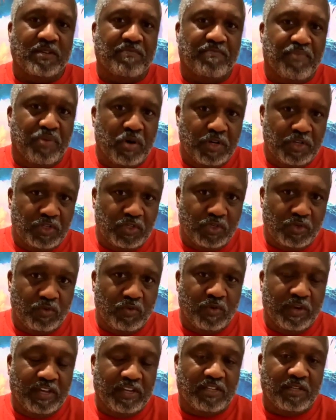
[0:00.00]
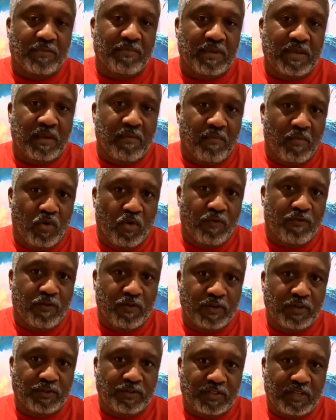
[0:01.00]
to push you into being more
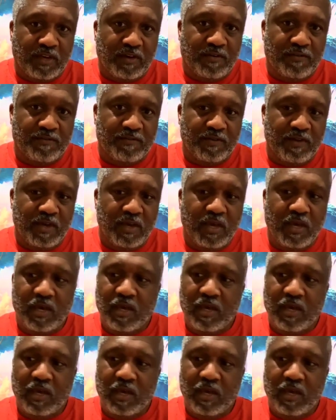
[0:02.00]
for yourself,